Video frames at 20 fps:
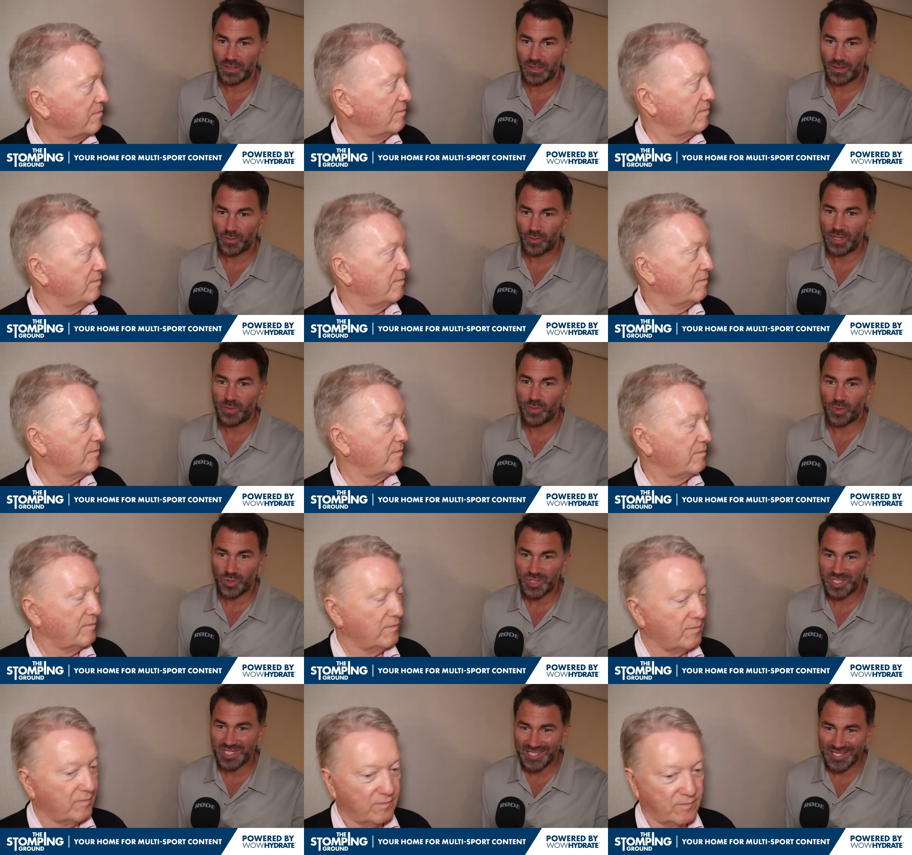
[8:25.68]
Speaker 1: we will
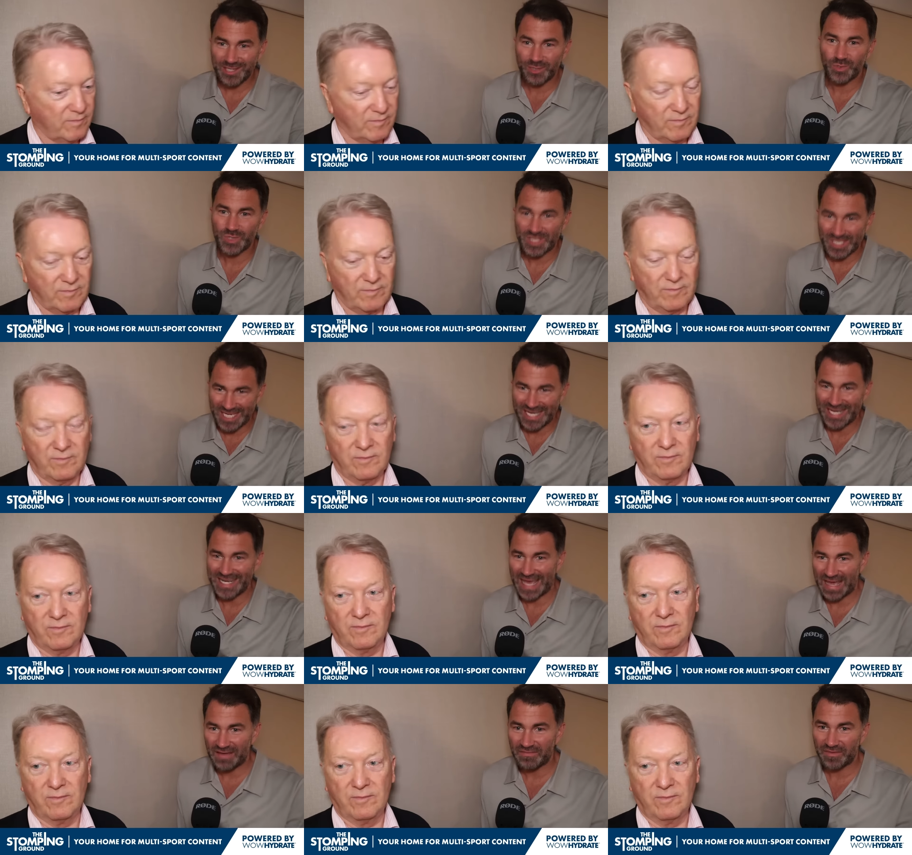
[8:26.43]
still see
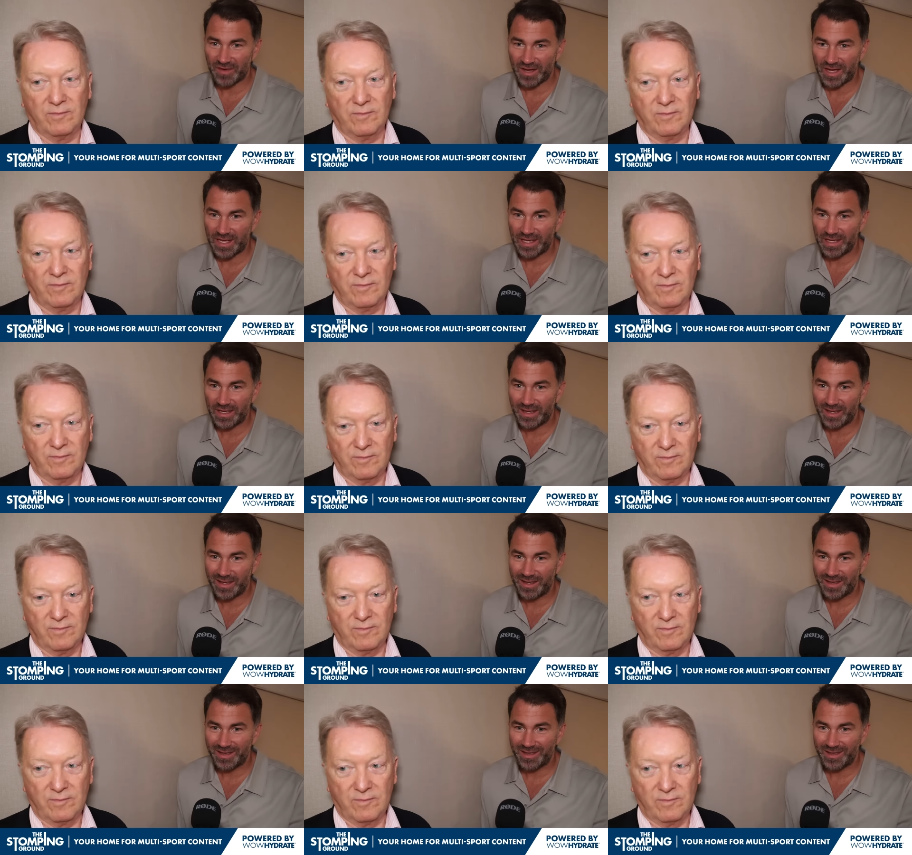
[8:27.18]
that fight,
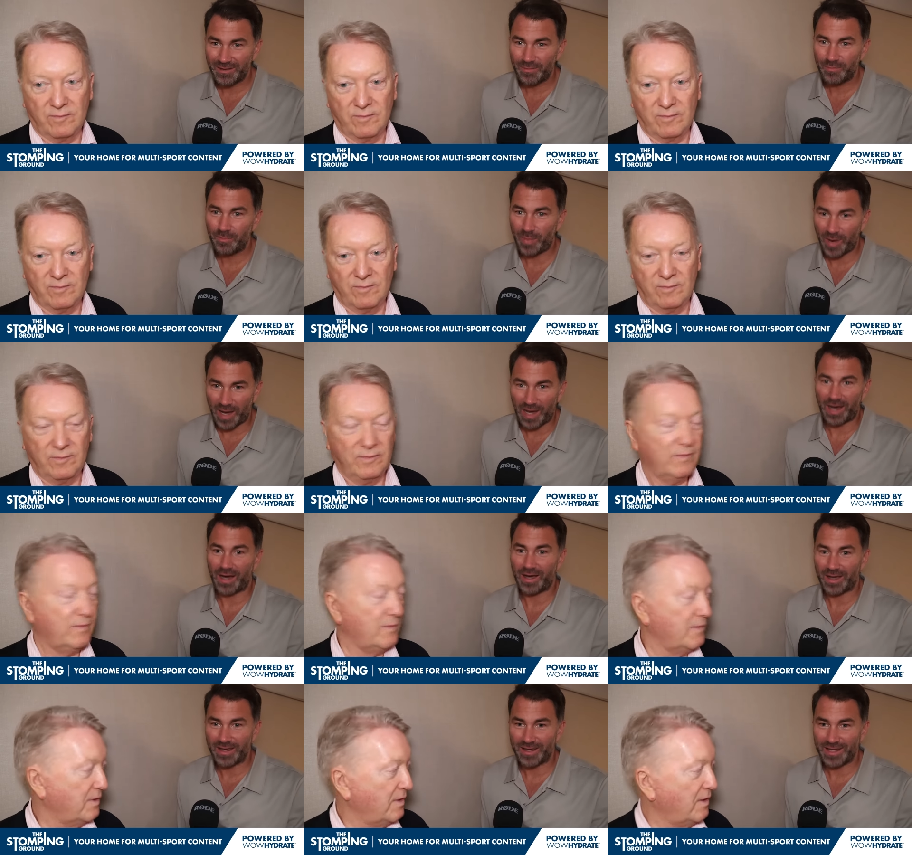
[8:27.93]
but
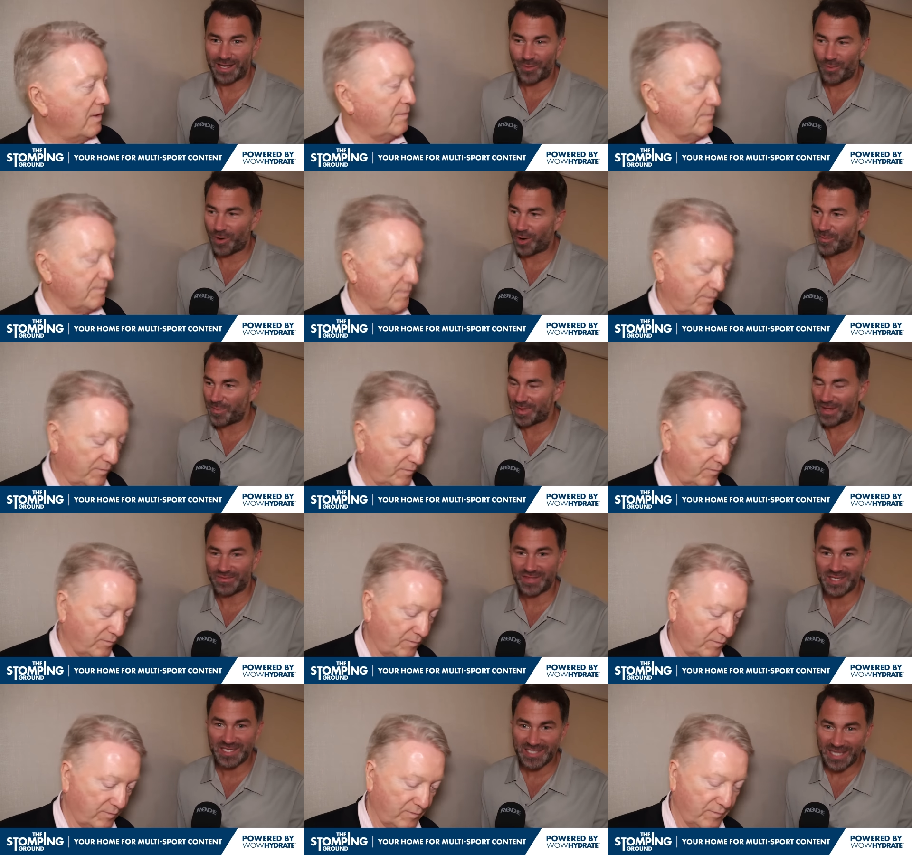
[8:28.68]
it won't be of
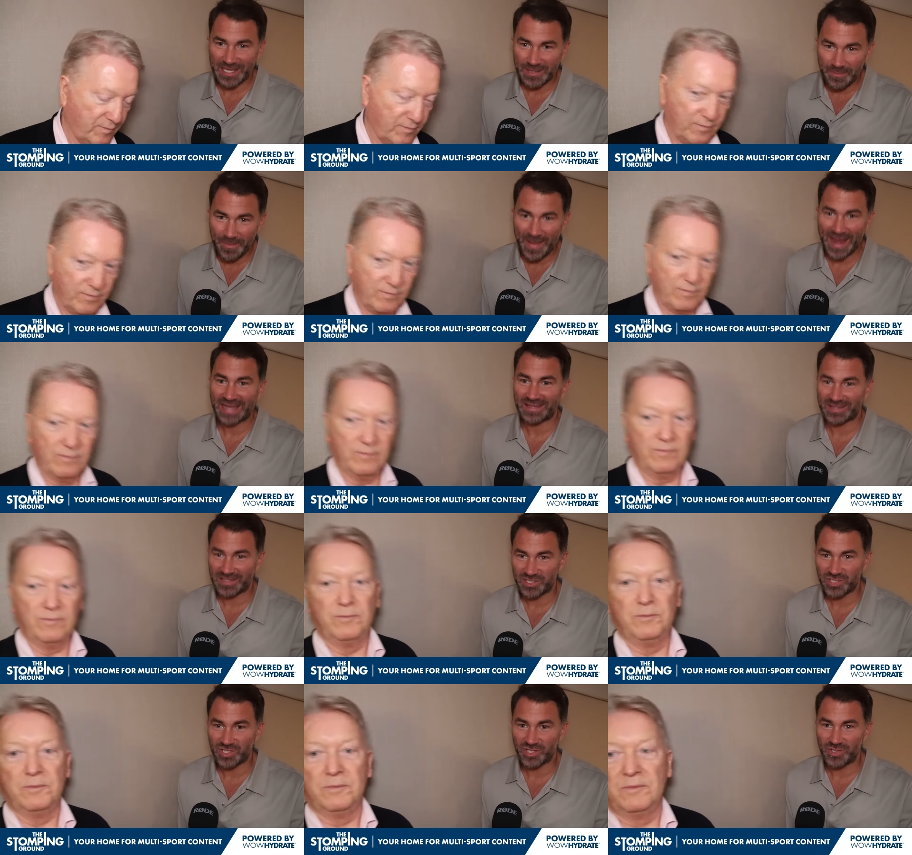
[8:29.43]
the same
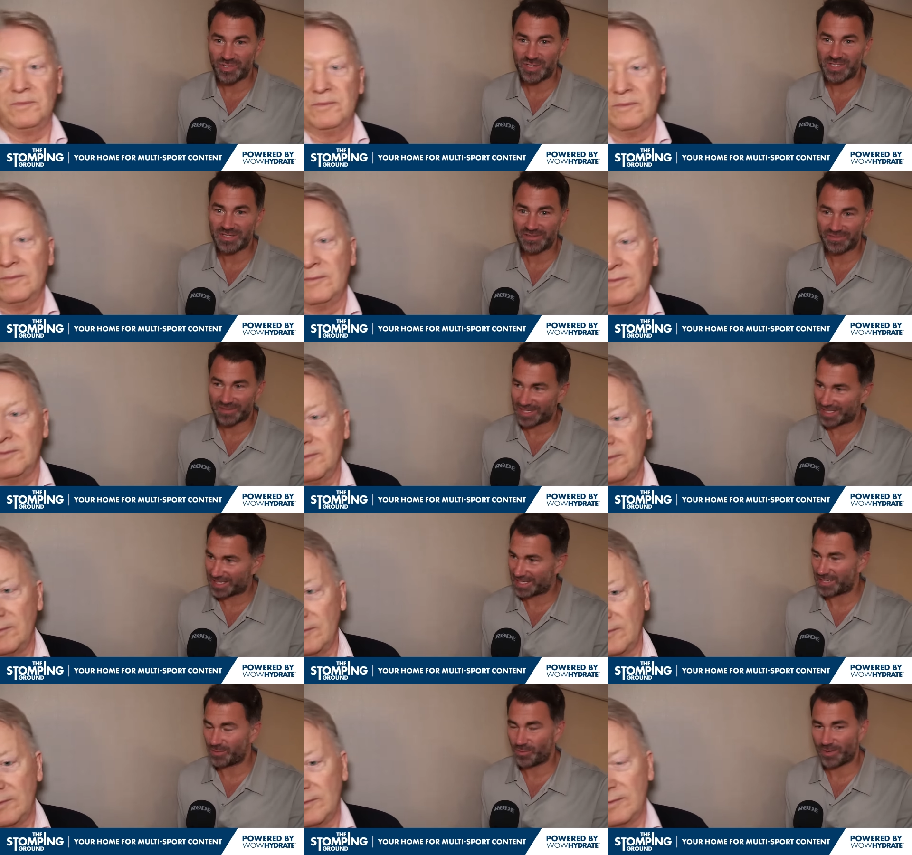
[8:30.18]
magnitude as if they
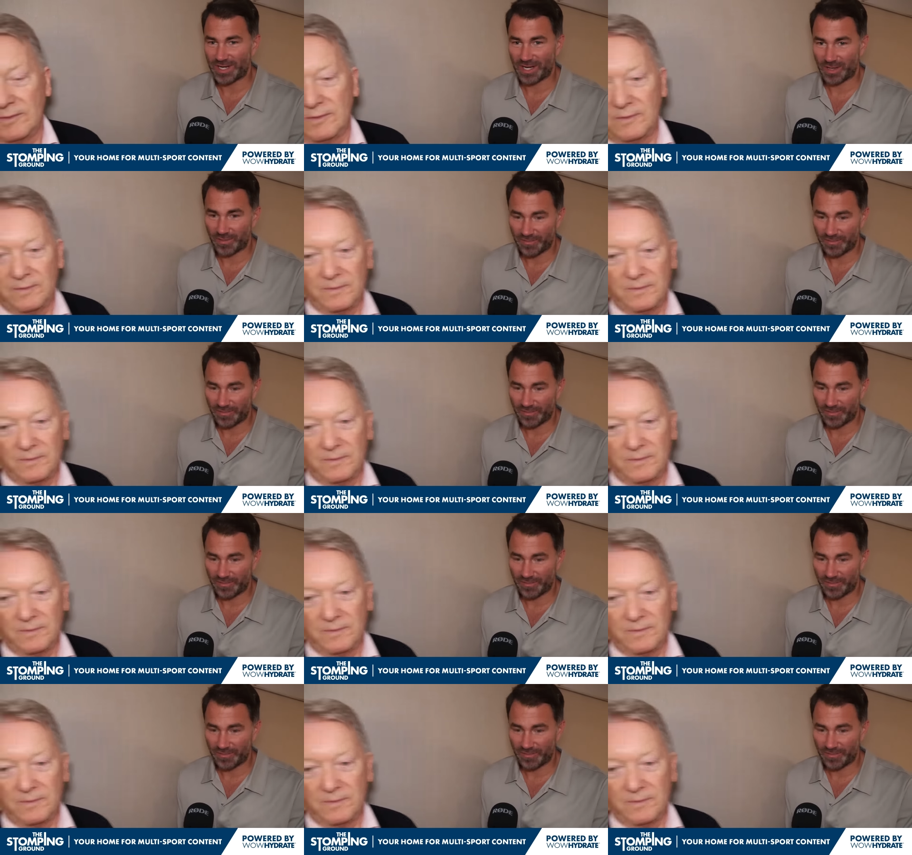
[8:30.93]
keep winning.